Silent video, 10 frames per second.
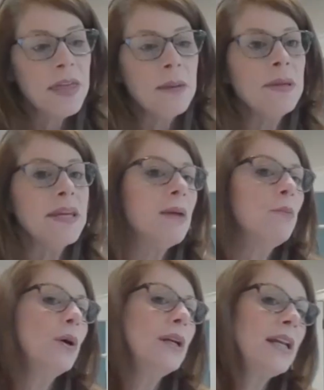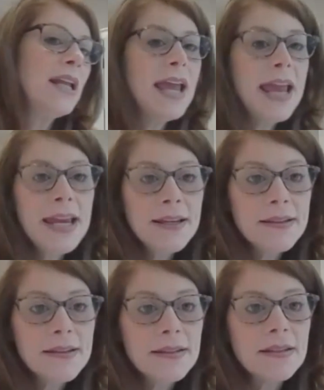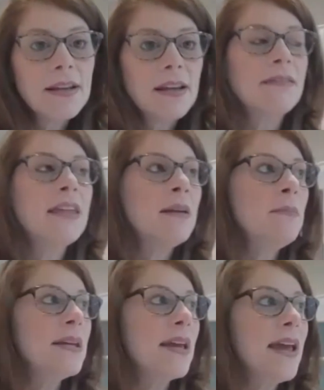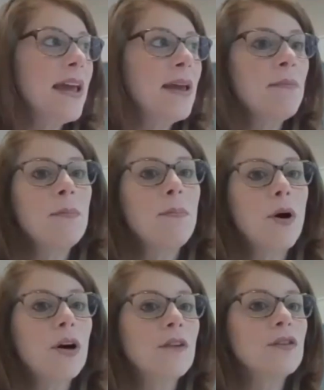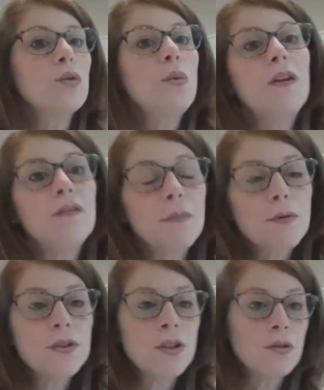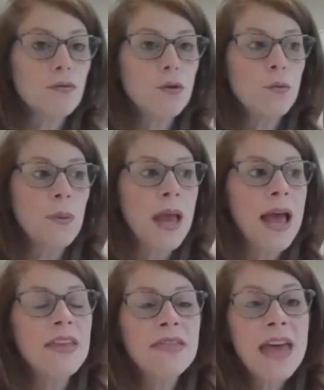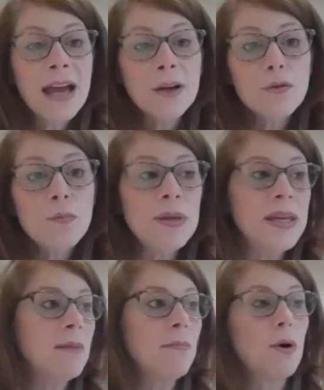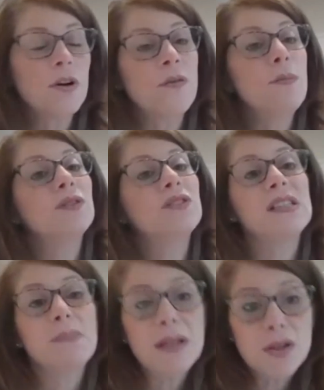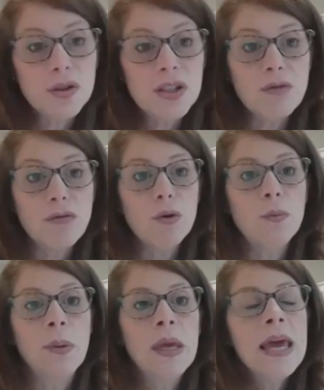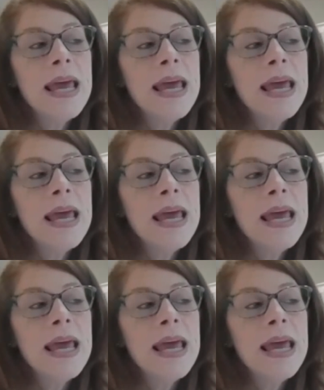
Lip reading: then became 1 in 8, then became part of a 12-person group. And then that group became part of a multi-specialty group.